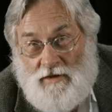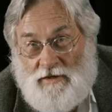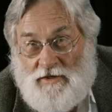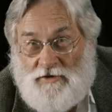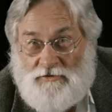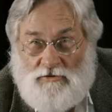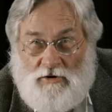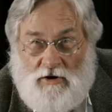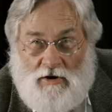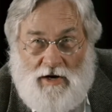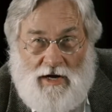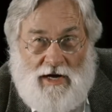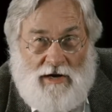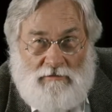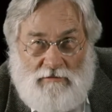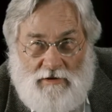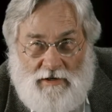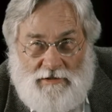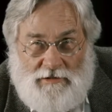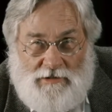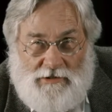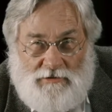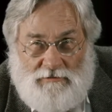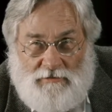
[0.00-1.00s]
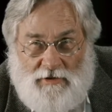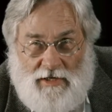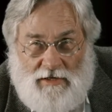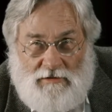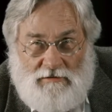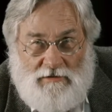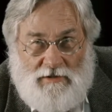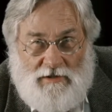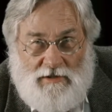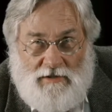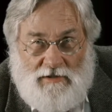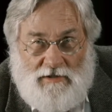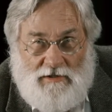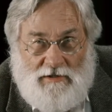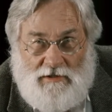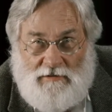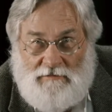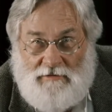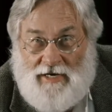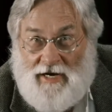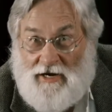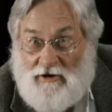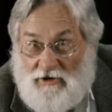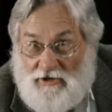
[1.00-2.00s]
You draw outlines around
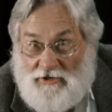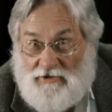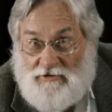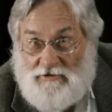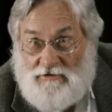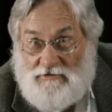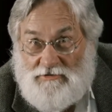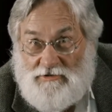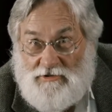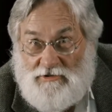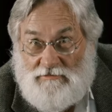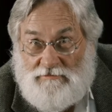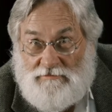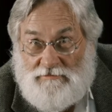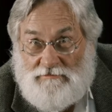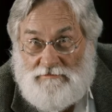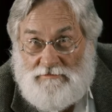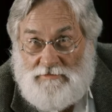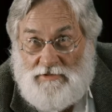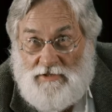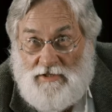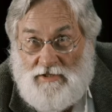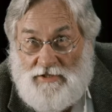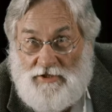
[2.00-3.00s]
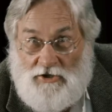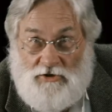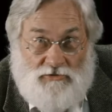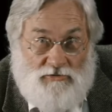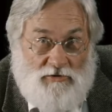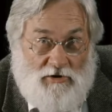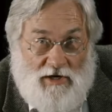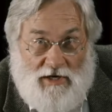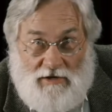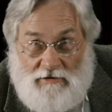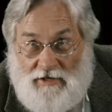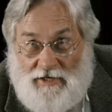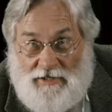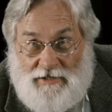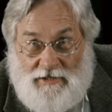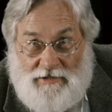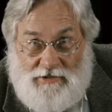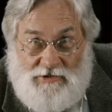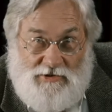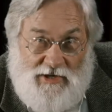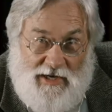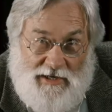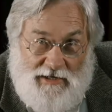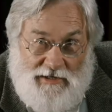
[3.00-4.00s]
characters. You draw outline a
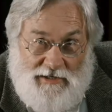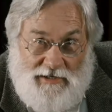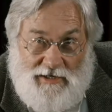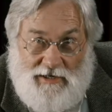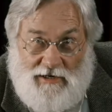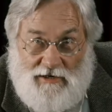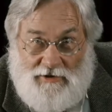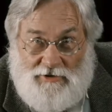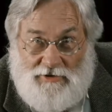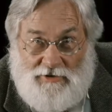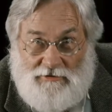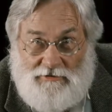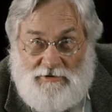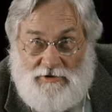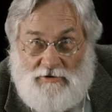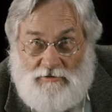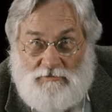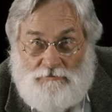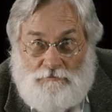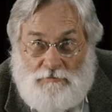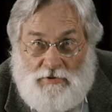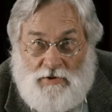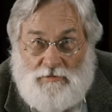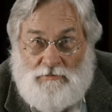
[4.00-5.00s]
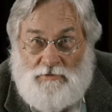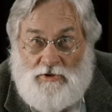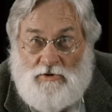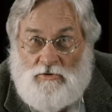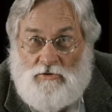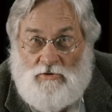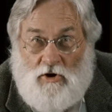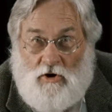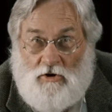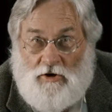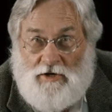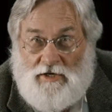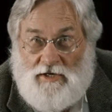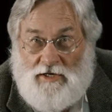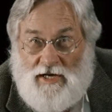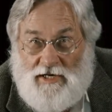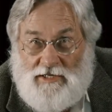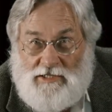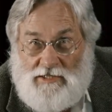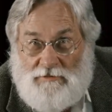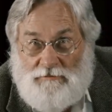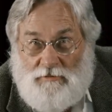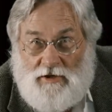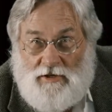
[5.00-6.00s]
second character. You, you
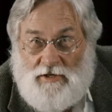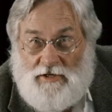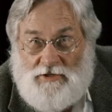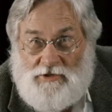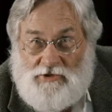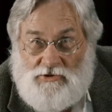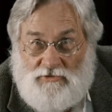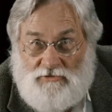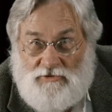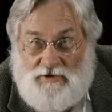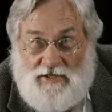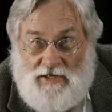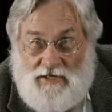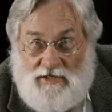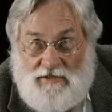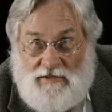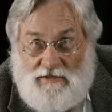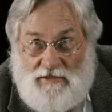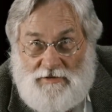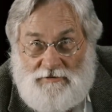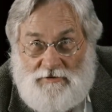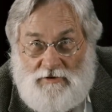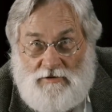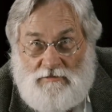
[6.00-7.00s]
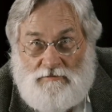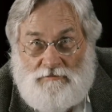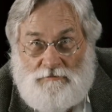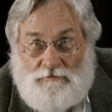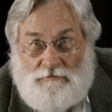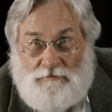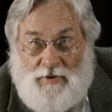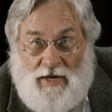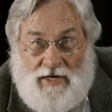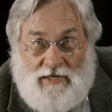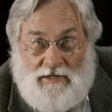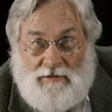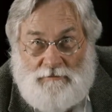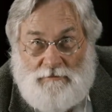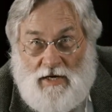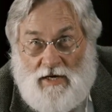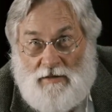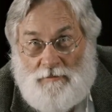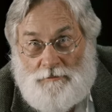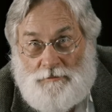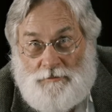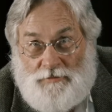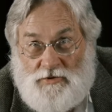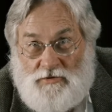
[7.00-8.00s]
organize them on a screen and you paint them
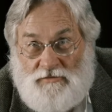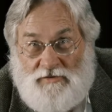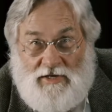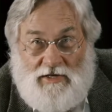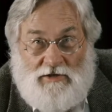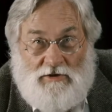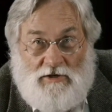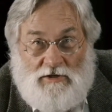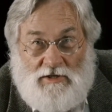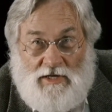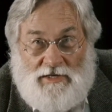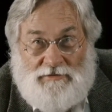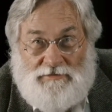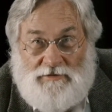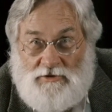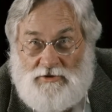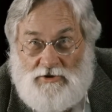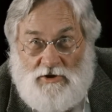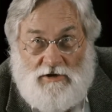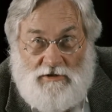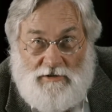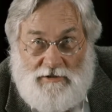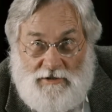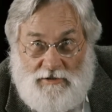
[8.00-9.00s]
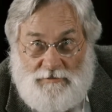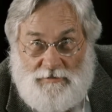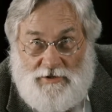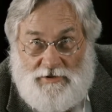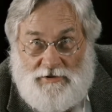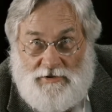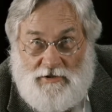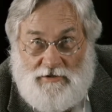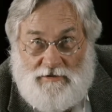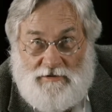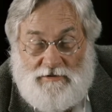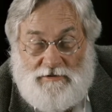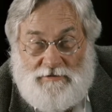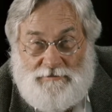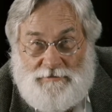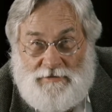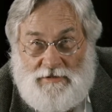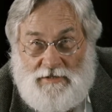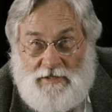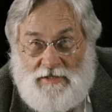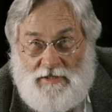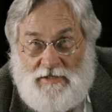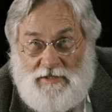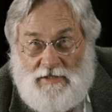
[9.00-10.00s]
up so they look like they're talking to each other.
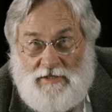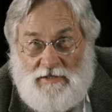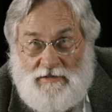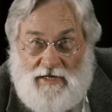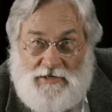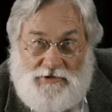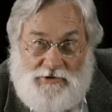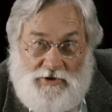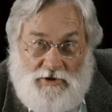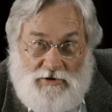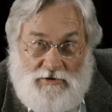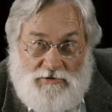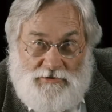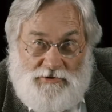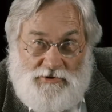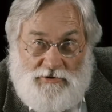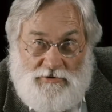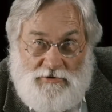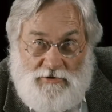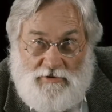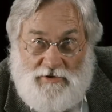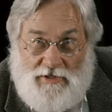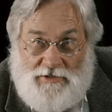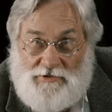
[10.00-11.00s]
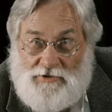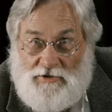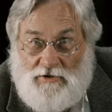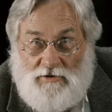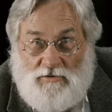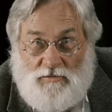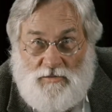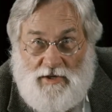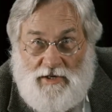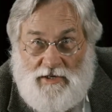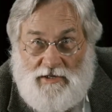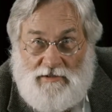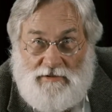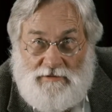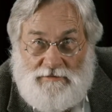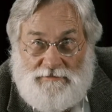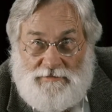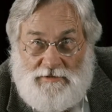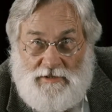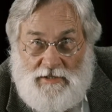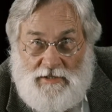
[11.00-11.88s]
That's the old school. That's the old way.